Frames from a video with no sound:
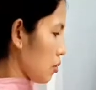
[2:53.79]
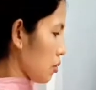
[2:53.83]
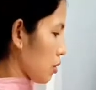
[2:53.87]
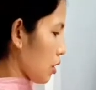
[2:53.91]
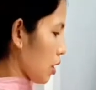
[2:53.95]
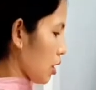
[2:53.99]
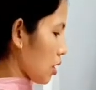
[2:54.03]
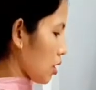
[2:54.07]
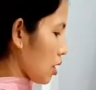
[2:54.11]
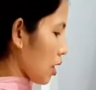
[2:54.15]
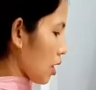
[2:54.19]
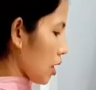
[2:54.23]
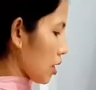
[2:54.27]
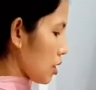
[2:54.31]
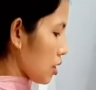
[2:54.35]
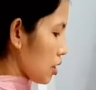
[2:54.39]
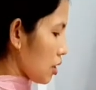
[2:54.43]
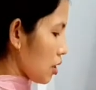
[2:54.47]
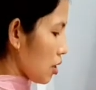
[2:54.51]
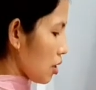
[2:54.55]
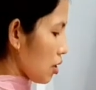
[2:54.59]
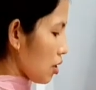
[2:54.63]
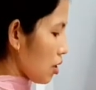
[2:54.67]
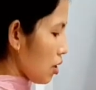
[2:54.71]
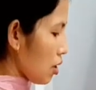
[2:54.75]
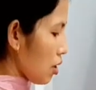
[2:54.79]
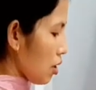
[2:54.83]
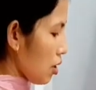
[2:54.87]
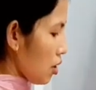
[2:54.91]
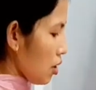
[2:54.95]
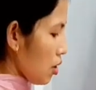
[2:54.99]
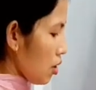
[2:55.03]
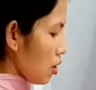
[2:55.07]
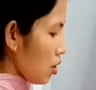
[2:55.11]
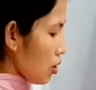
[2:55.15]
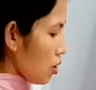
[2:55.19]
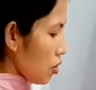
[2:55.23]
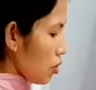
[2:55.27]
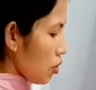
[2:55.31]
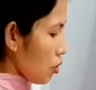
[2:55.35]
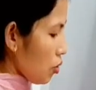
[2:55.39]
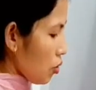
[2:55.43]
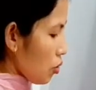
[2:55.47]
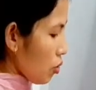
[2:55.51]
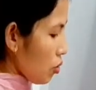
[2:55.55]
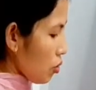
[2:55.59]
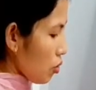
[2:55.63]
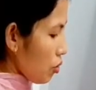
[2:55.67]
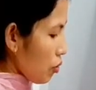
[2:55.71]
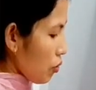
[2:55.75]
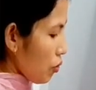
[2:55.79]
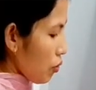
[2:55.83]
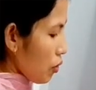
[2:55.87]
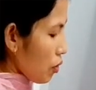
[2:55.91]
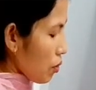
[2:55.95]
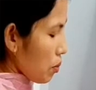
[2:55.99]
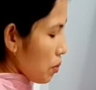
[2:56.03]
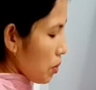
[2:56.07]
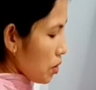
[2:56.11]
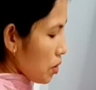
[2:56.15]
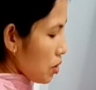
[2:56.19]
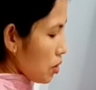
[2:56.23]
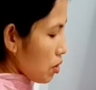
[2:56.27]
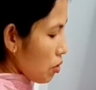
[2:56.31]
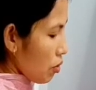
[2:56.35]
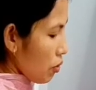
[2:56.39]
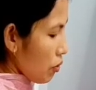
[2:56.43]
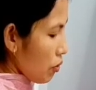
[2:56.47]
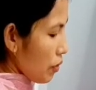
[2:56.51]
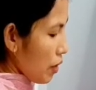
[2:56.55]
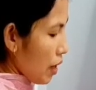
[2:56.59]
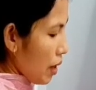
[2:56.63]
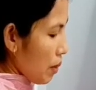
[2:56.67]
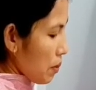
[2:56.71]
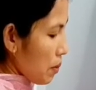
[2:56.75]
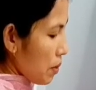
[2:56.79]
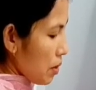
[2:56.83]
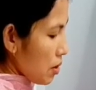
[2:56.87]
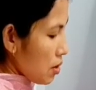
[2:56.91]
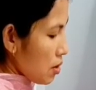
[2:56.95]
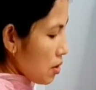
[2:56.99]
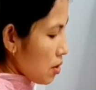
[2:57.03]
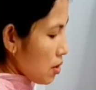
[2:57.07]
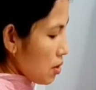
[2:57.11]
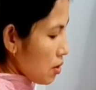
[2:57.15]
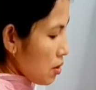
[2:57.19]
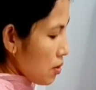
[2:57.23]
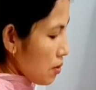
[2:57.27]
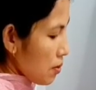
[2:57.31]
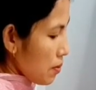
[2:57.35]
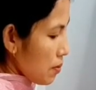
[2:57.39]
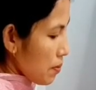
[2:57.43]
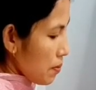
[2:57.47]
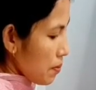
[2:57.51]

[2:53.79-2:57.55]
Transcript: You can write here no formation of gametes,